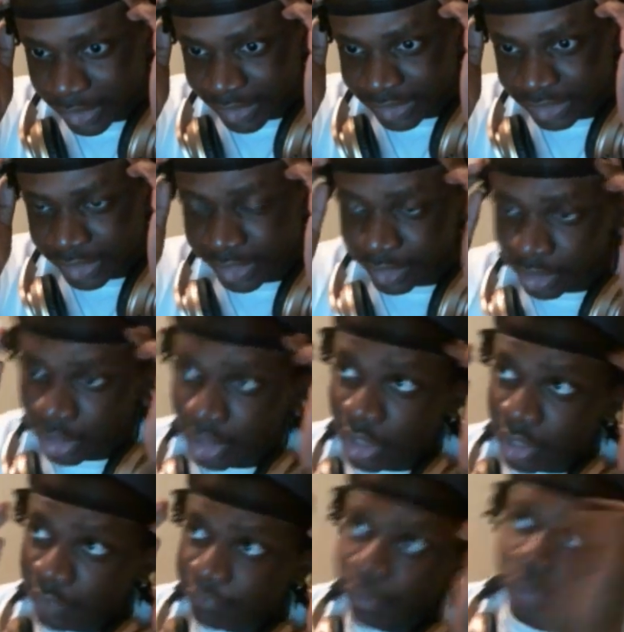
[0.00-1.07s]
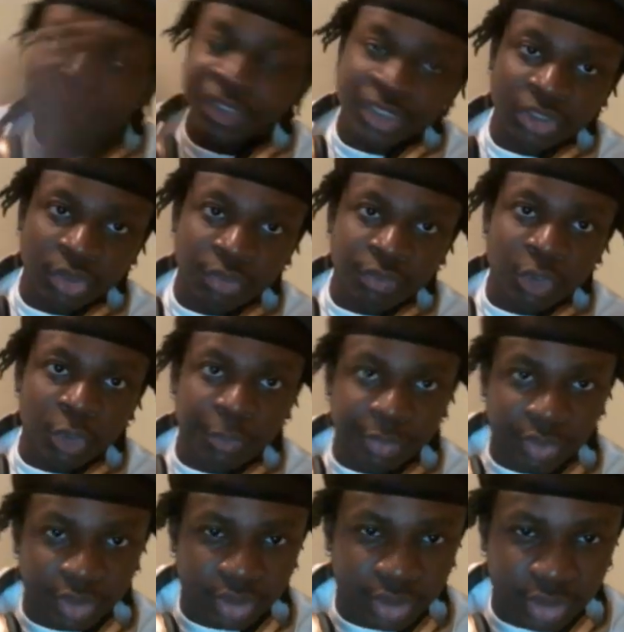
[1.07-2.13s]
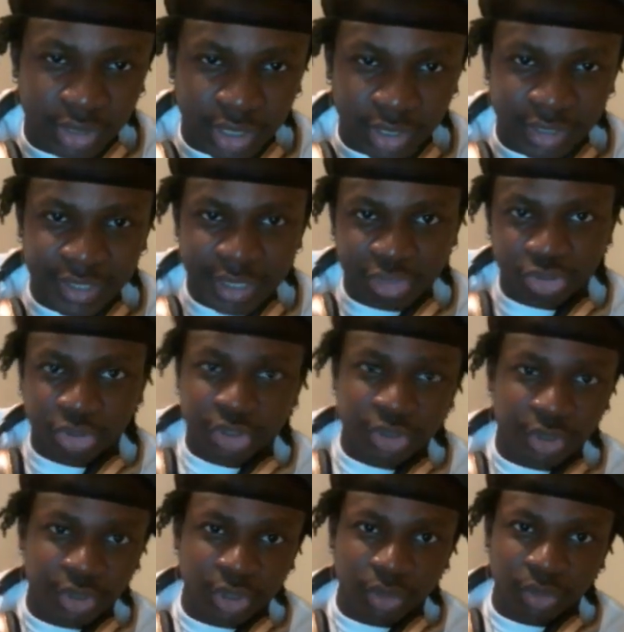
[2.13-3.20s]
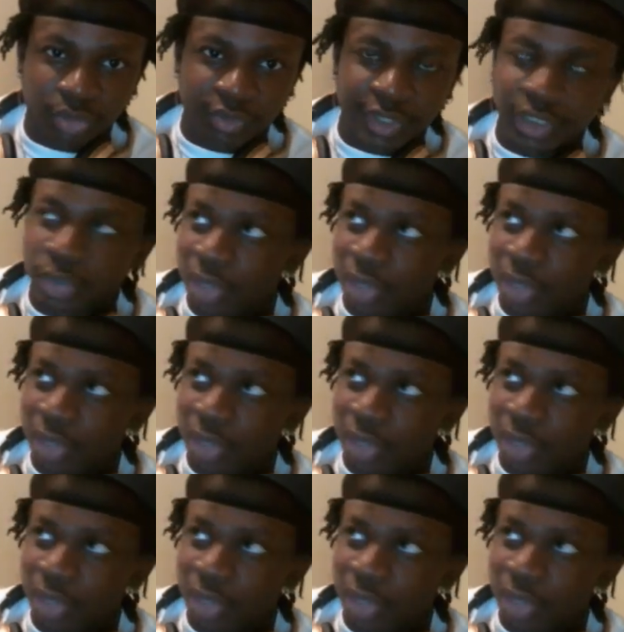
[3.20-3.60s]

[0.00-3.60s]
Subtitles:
Like I said, focus is the rope that connects you to your goal, right?